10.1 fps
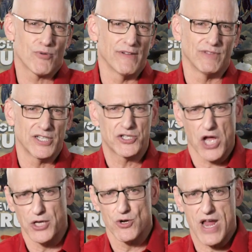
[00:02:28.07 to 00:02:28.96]

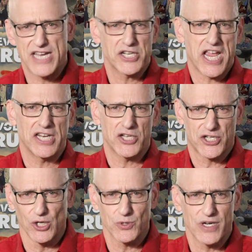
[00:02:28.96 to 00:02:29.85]
privileged, undereducated
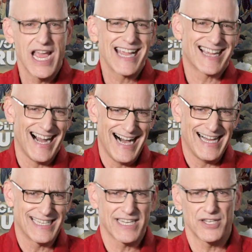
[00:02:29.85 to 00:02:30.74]
children
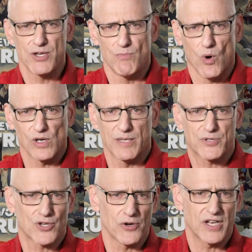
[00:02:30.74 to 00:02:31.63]
conned into moral
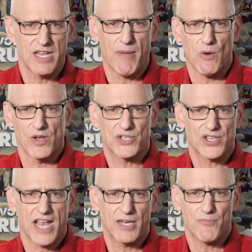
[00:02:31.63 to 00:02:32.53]
absurdity by one
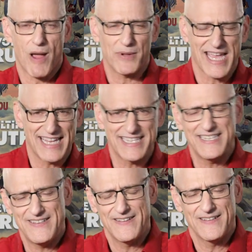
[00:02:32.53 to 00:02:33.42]
sided propaganda.